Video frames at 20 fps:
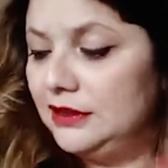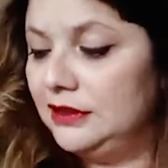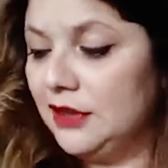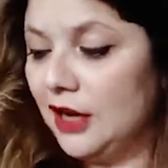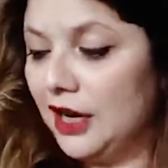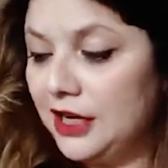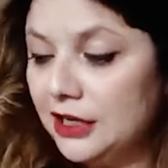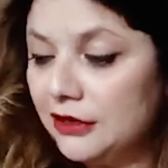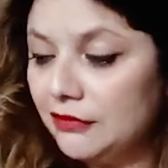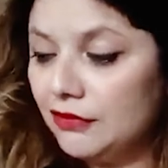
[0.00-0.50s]

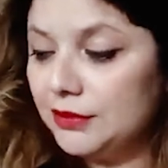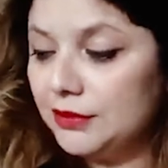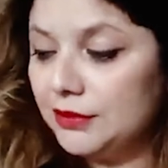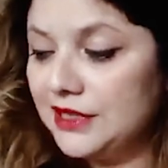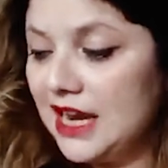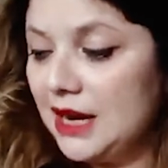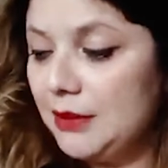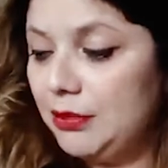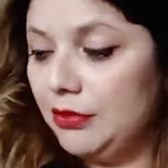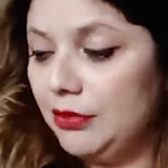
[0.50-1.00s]
dining room
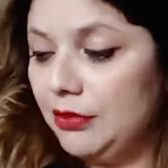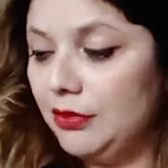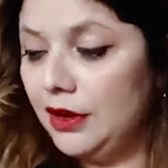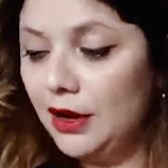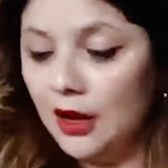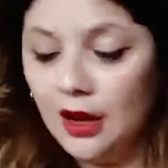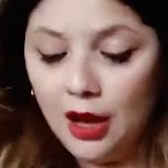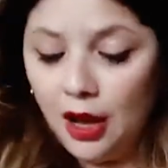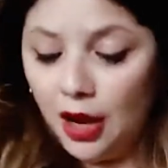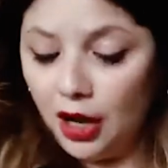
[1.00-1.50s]
table
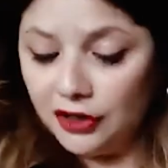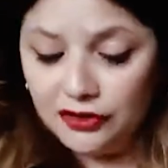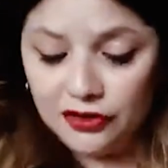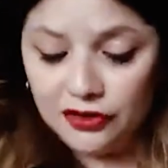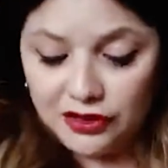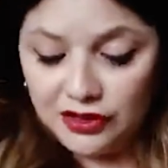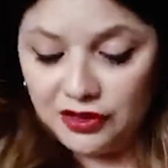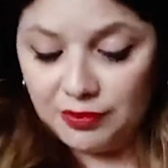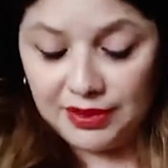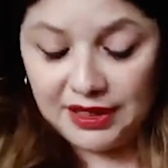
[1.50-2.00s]
that are
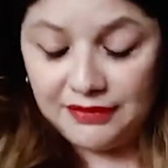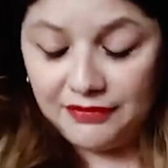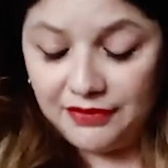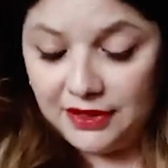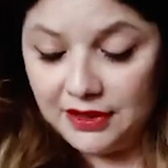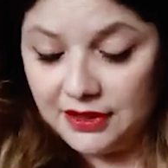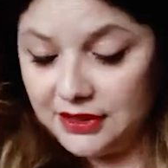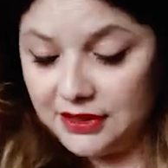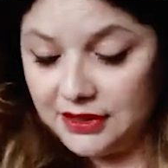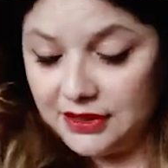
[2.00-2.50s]
just
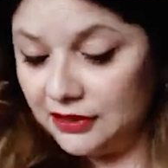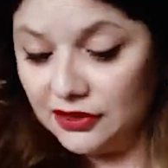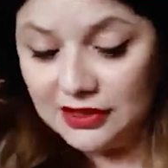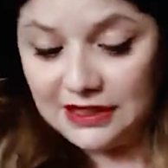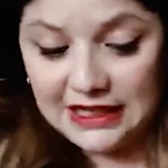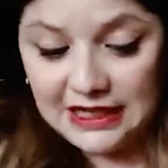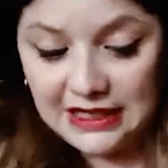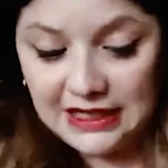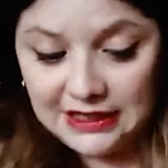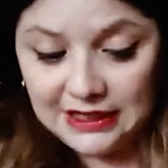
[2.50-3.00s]
oblivious and are
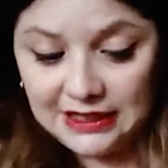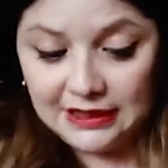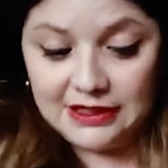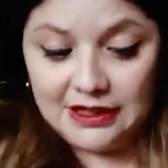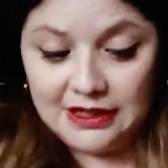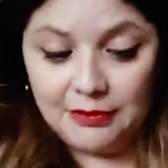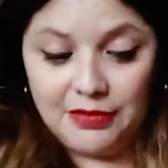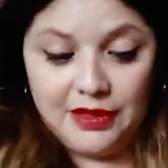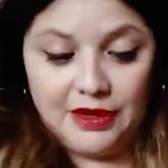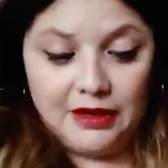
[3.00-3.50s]
just eating
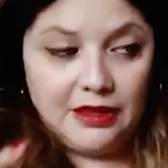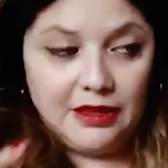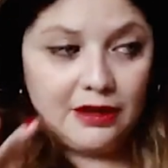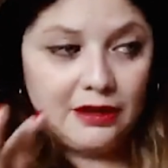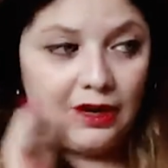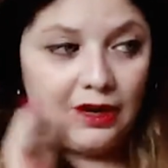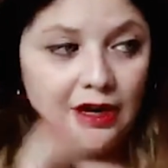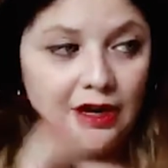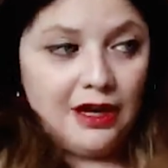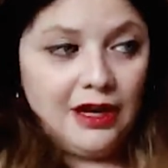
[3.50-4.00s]
something
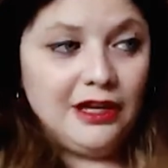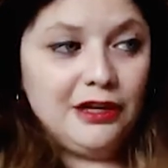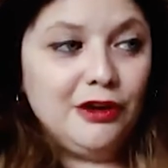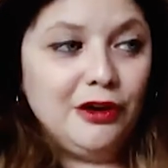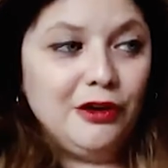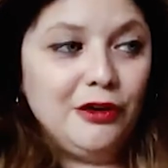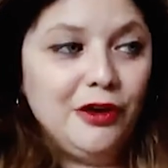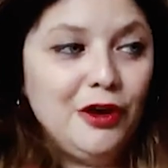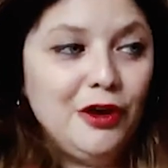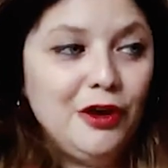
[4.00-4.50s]
that,
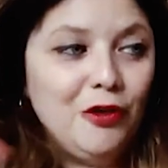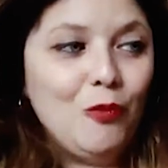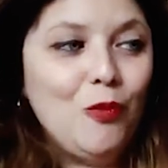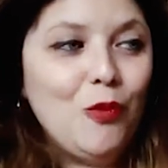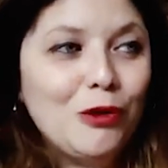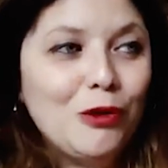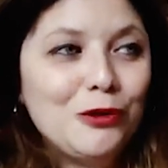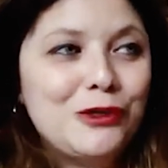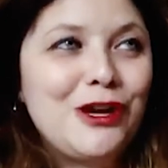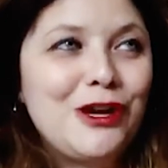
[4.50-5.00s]

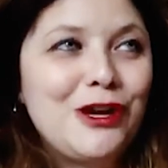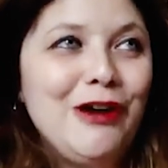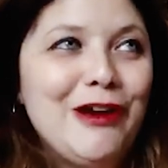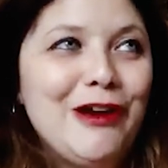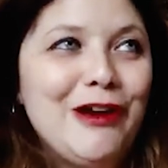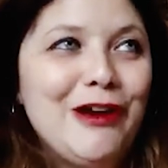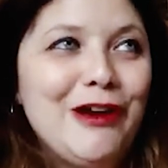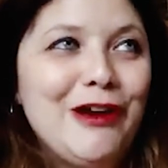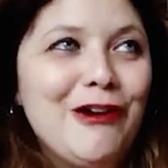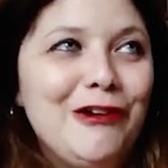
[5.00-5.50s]
what's
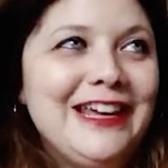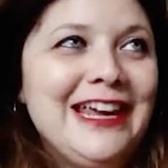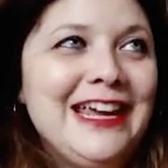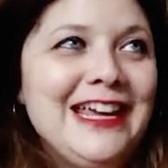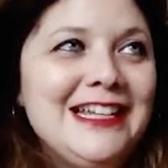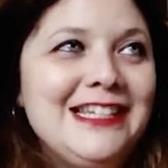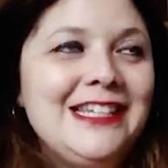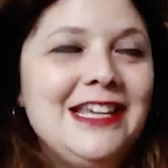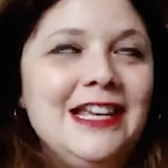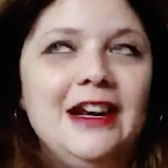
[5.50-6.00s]
going on in the
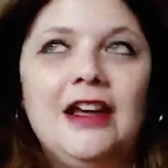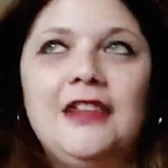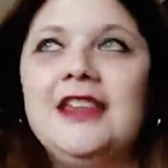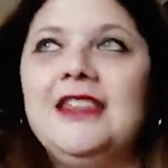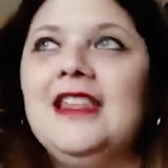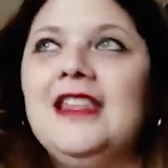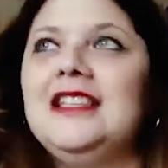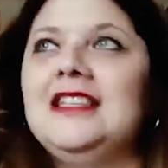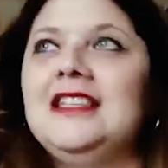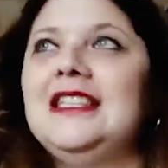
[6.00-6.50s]
kitchen. I
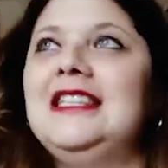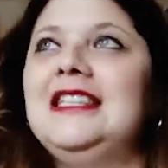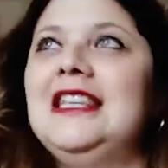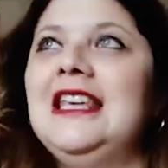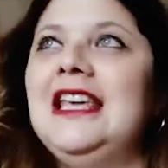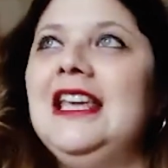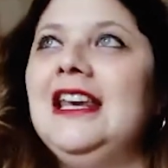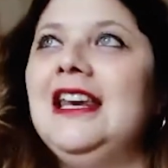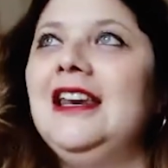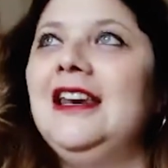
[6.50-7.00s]
think there's a
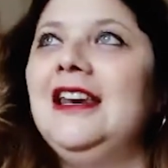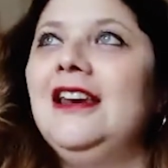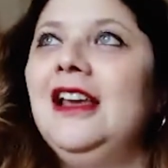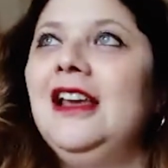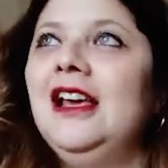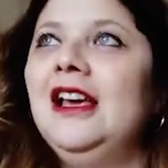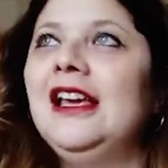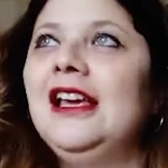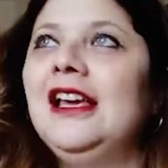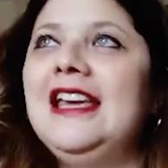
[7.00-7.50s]
scene in
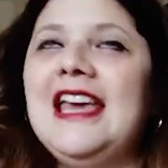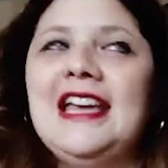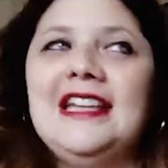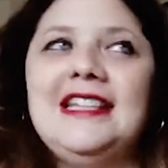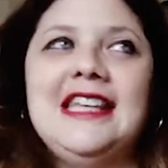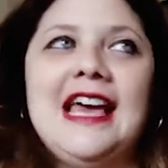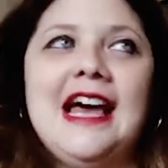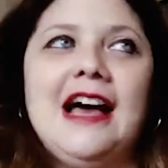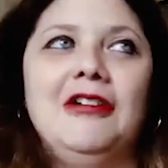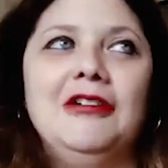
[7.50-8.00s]

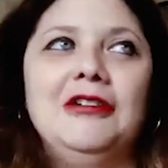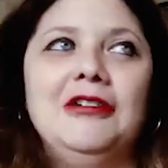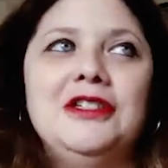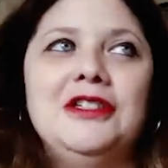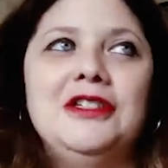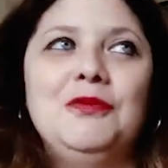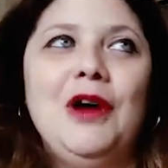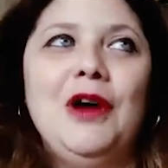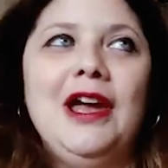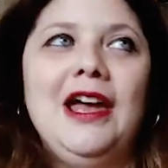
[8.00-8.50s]
Get Out
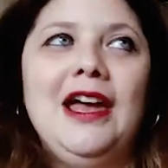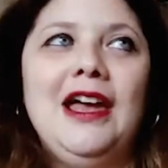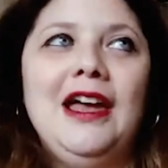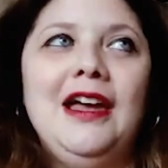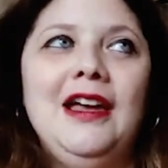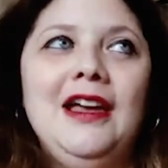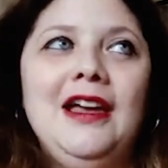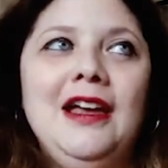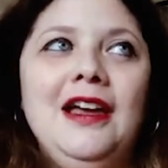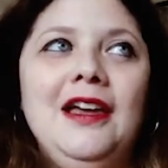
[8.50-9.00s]

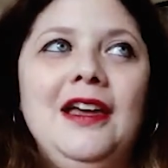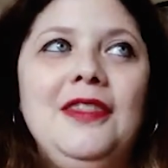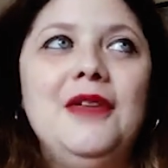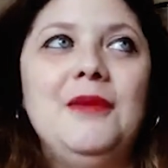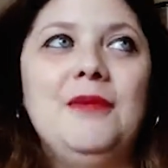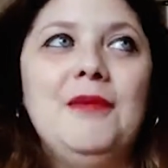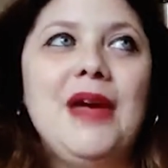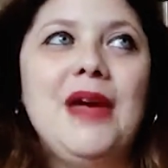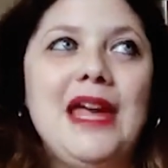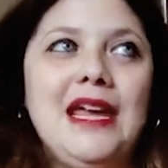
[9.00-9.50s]
where the
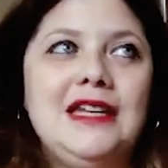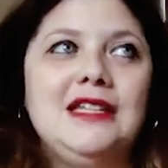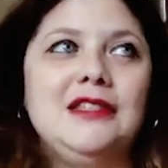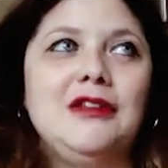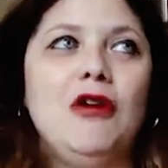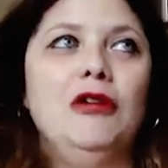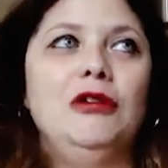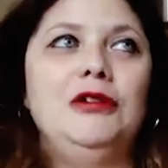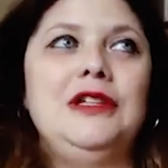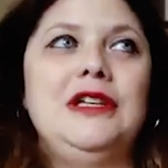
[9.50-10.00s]
maid is
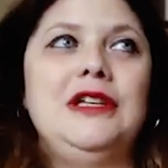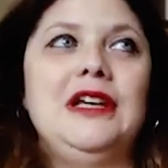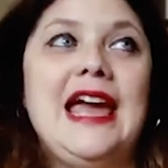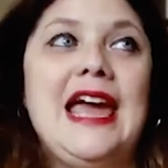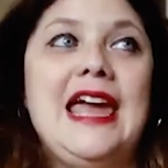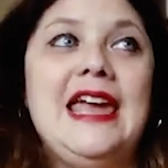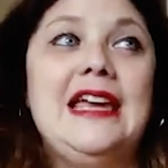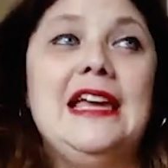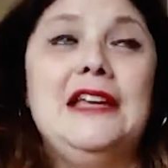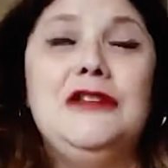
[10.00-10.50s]
holding a
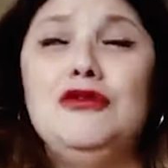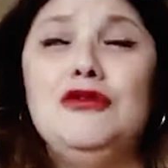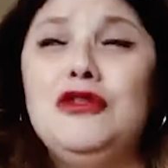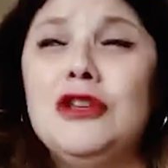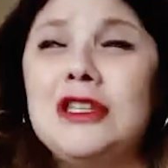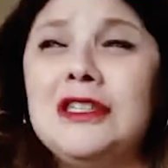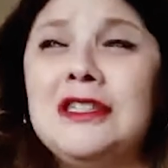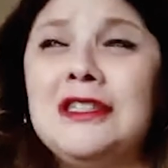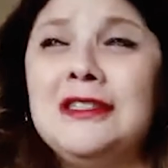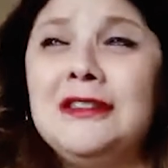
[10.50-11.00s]
cake and you
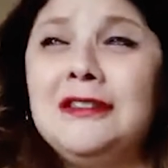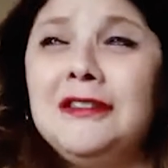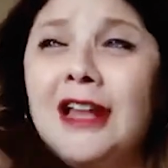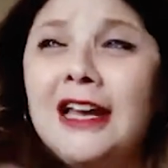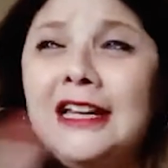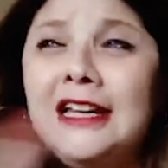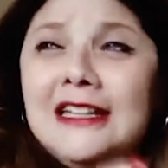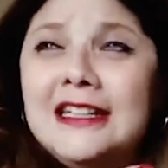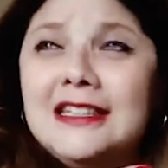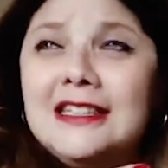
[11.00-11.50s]
just
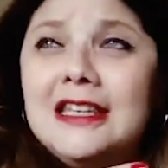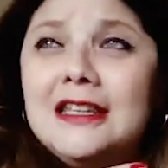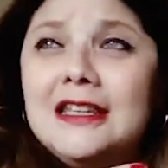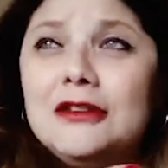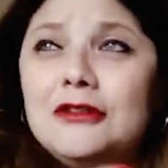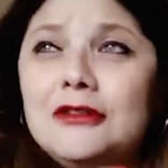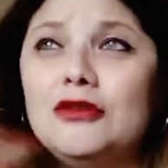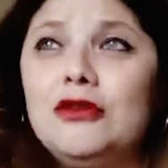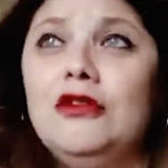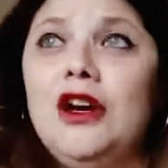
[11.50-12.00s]
slightly see the
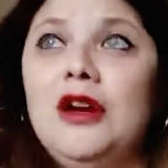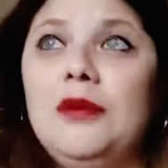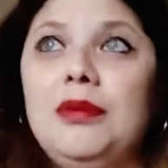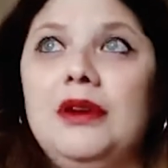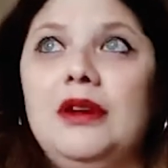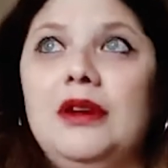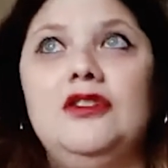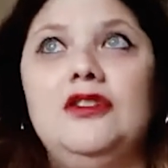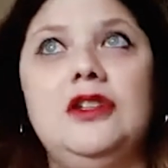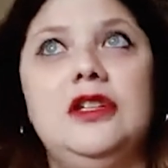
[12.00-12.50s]
door
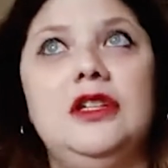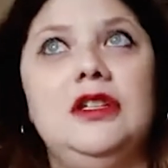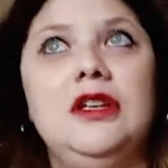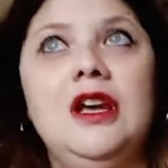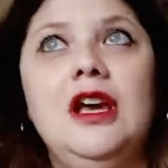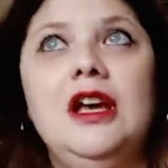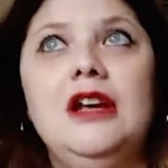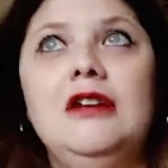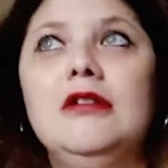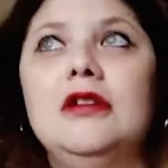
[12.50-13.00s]
open and she
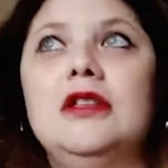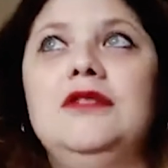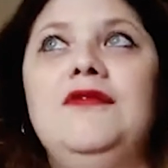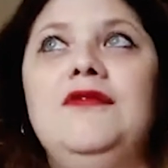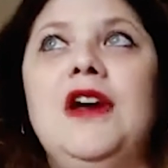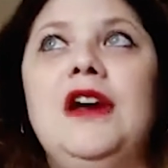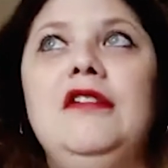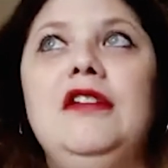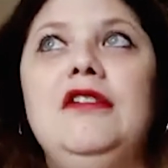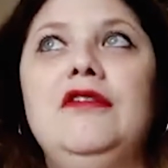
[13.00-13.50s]
looks
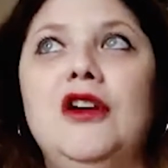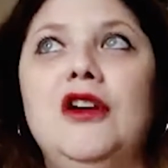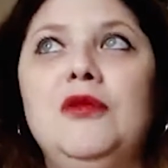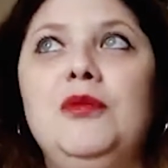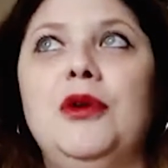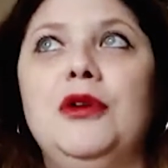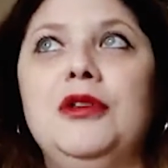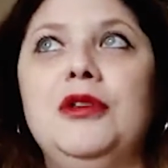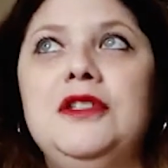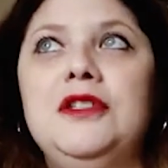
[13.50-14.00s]
very
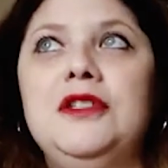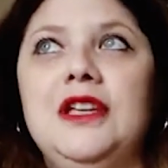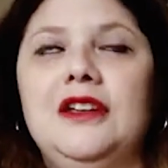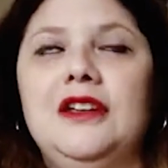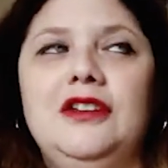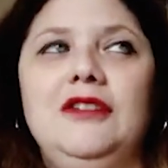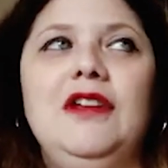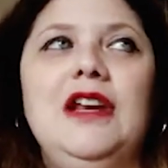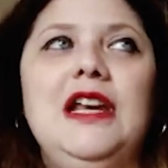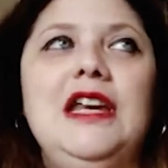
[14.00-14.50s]
robotic.
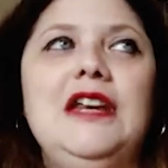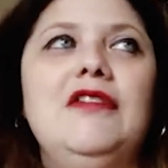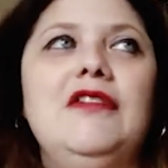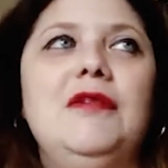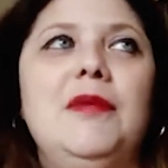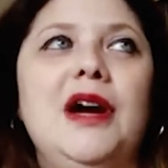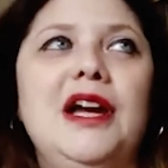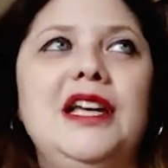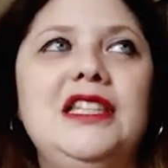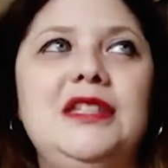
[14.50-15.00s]
She really
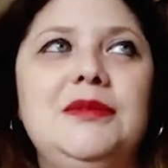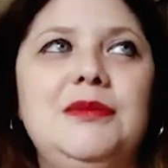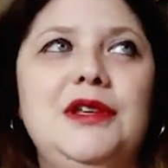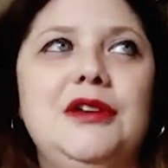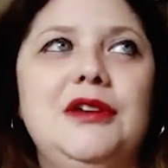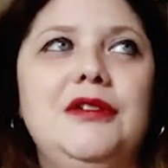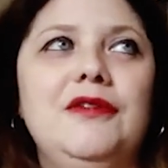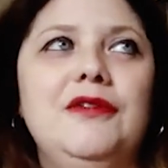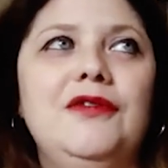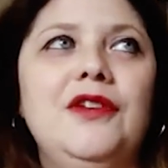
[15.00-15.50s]
reminds
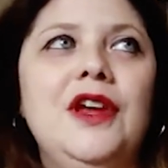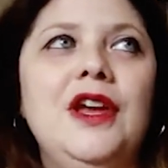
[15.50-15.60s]
me of